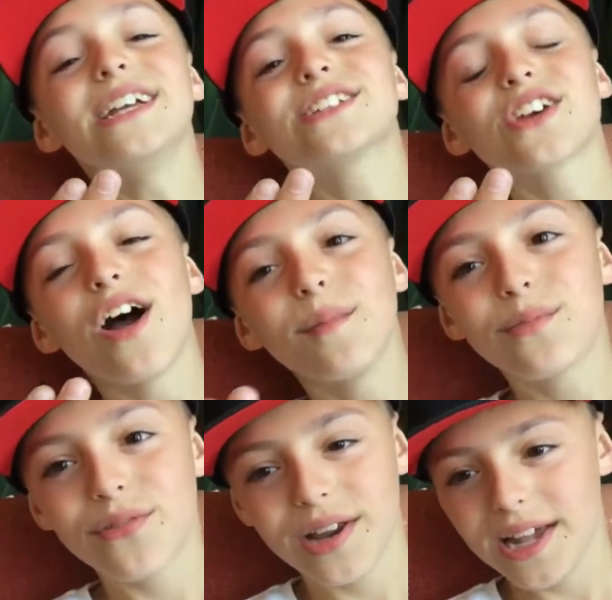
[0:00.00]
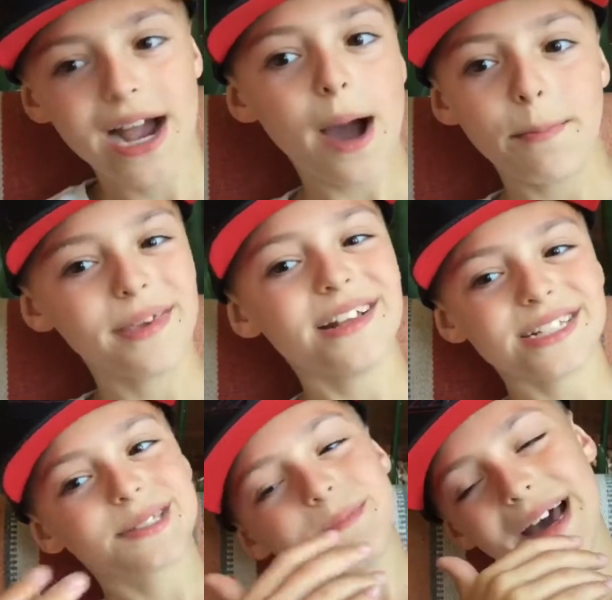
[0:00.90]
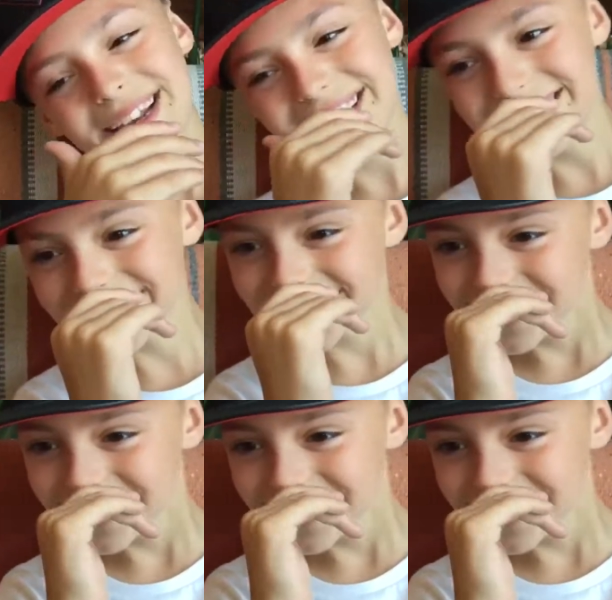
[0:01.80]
means I'm feeling happy in Spanish.